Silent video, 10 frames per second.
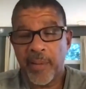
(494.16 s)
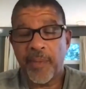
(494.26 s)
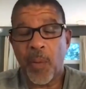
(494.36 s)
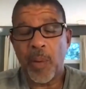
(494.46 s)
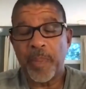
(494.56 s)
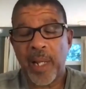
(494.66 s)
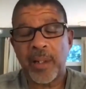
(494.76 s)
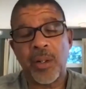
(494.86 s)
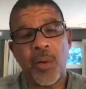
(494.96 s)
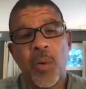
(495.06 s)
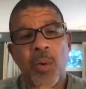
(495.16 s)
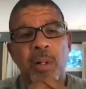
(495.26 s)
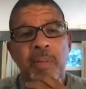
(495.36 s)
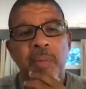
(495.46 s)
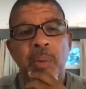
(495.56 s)
formed like the core
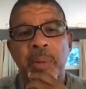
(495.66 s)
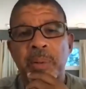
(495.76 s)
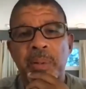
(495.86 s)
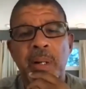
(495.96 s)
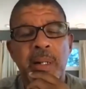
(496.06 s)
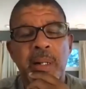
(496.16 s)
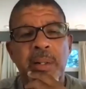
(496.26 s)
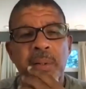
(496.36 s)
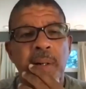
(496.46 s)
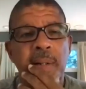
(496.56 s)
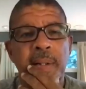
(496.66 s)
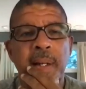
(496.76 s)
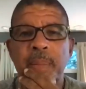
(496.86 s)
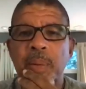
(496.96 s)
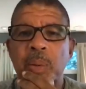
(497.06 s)
of what we were trying to do all the
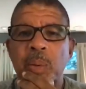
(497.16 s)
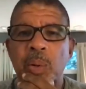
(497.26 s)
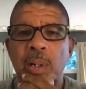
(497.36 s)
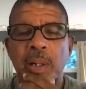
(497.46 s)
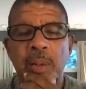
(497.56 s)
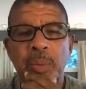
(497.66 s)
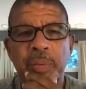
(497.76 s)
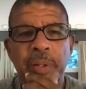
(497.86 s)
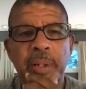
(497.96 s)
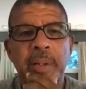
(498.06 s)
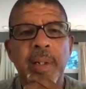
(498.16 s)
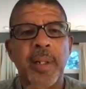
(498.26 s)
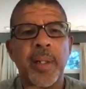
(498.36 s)
time that we worked on the movie.